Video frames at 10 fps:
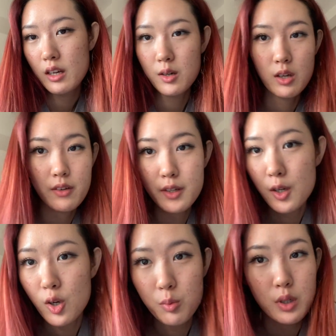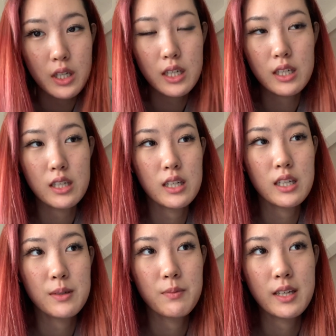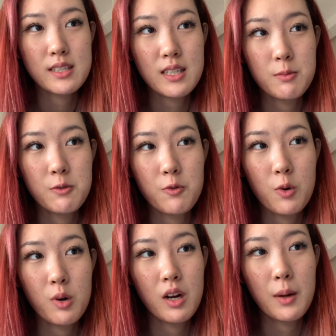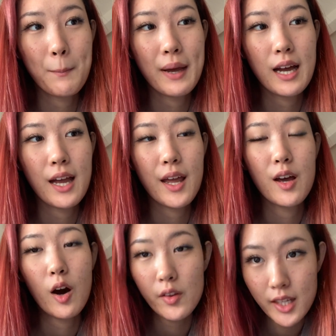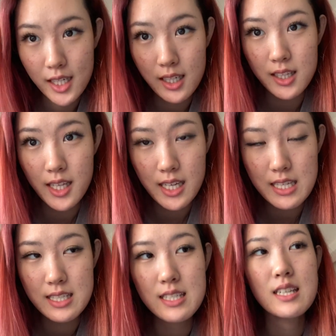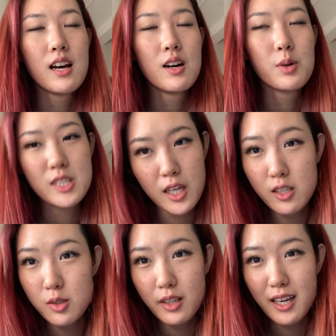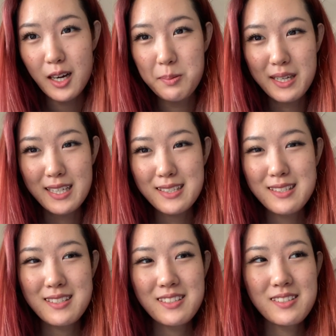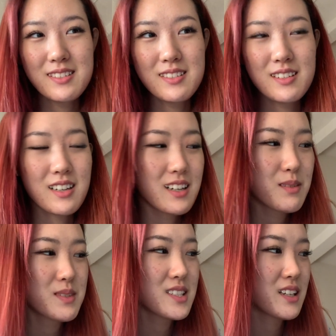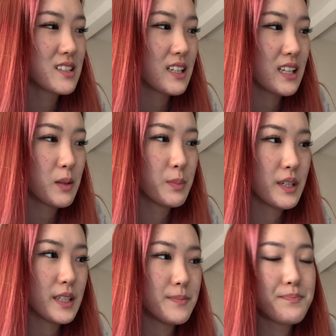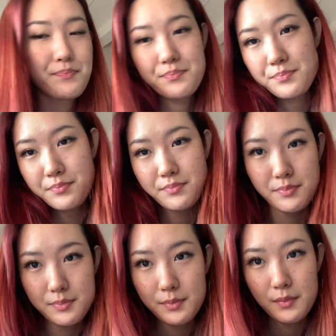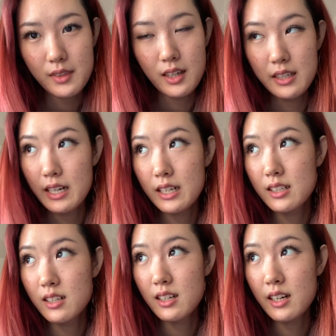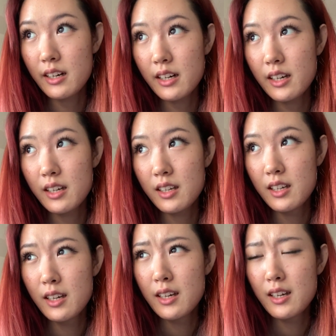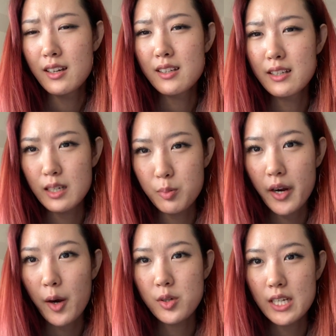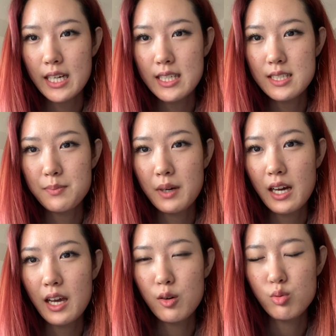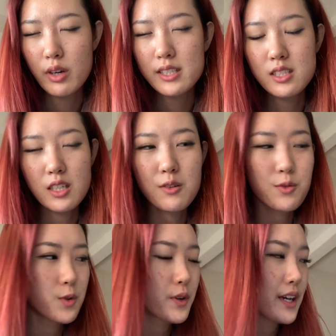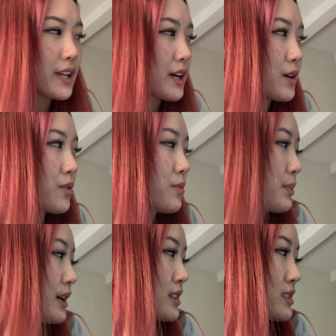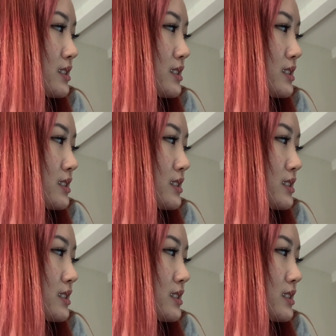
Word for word: i don't have any homework um, except for my online class which I can do later because it's due um, Sunday, but yeah, I need to prioritize my resting for right now, but